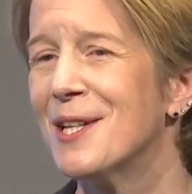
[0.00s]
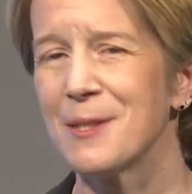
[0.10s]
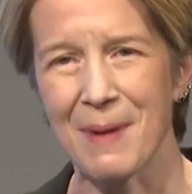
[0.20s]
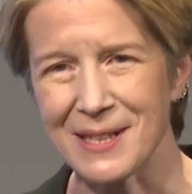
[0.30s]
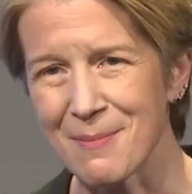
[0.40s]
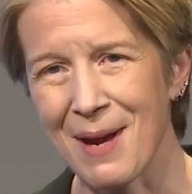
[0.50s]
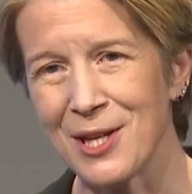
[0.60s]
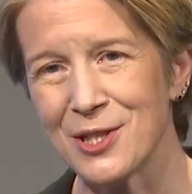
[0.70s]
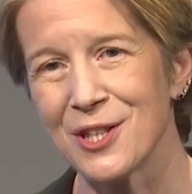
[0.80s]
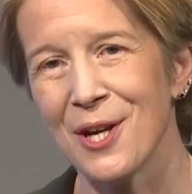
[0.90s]
to better
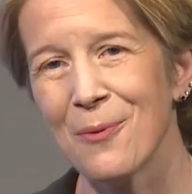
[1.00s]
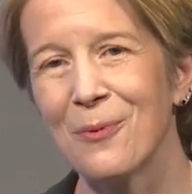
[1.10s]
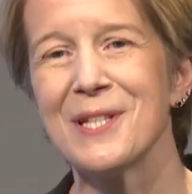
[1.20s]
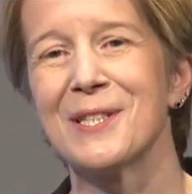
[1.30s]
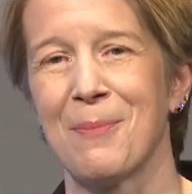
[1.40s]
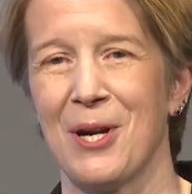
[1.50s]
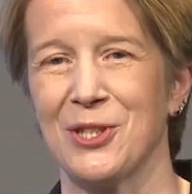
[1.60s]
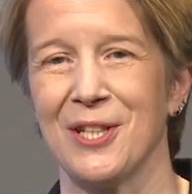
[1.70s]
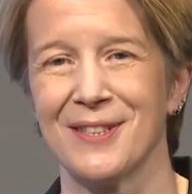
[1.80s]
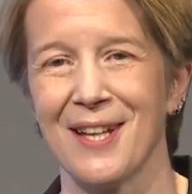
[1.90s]
manage winter
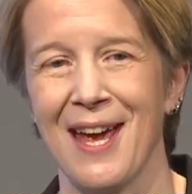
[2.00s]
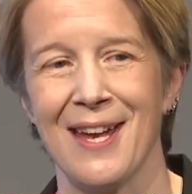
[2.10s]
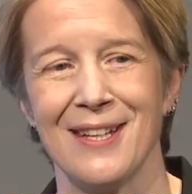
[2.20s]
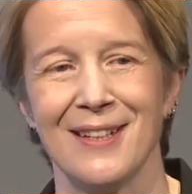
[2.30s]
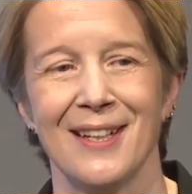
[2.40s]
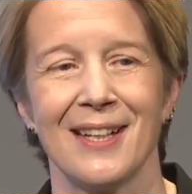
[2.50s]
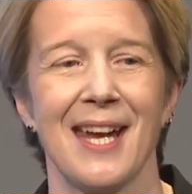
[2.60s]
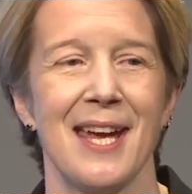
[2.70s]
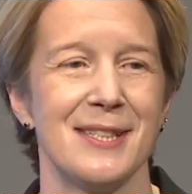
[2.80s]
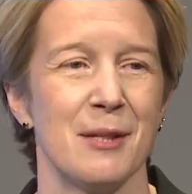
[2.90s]
pressures, a
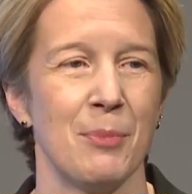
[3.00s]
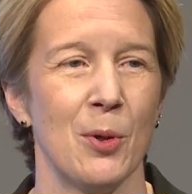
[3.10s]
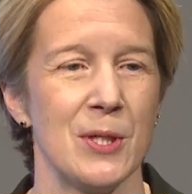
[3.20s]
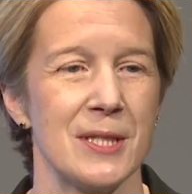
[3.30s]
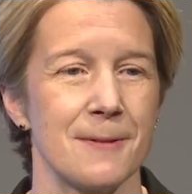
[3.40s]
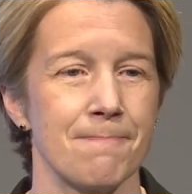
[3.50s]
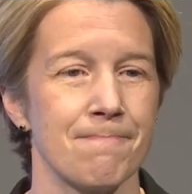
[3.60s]
case in point.